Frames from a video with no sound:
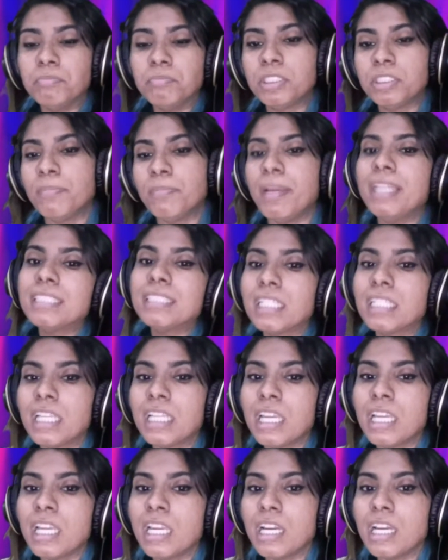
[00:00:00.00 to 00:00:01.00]
So
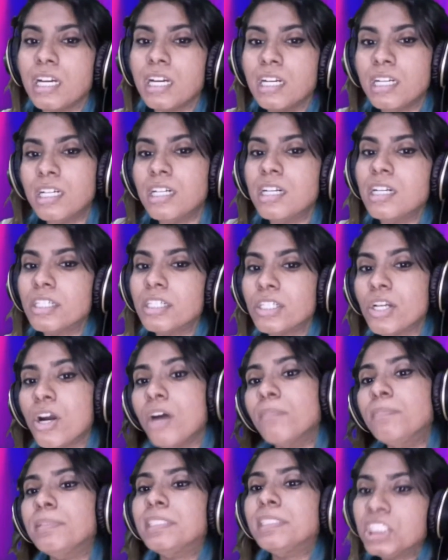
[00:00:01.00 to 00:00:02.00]
basically, her
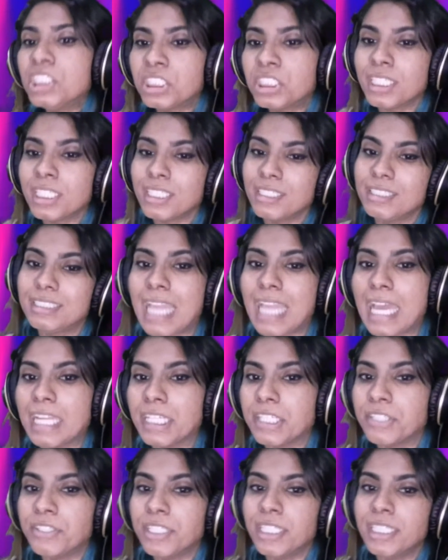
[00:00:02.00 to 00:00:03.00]
competition in this
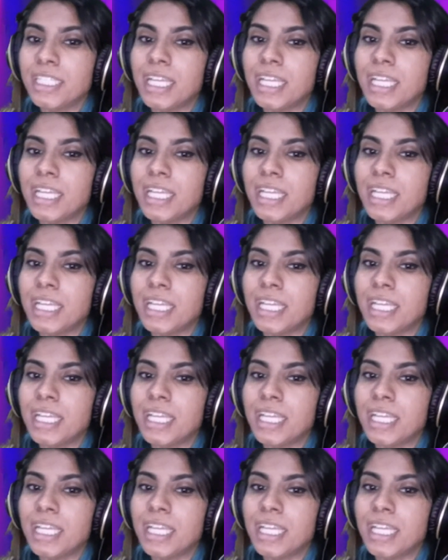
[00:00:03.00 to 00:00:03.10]
category,